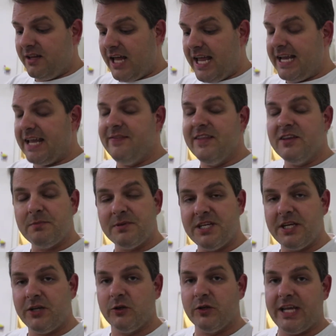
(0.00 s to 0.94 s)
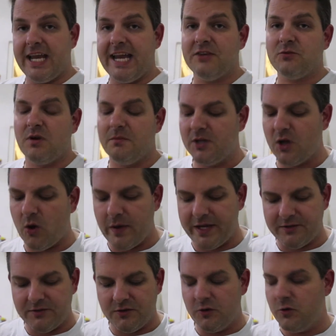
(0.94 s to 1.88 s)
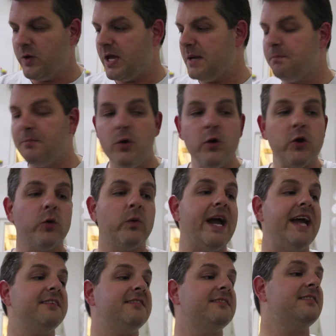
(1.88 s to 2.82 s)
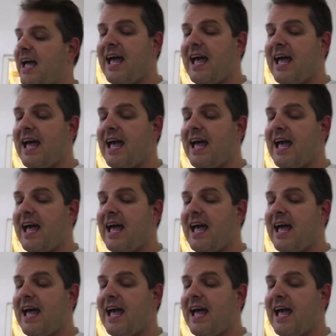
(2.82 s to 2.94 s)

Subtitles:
Like in this particular case where I'm going to in Bucharest,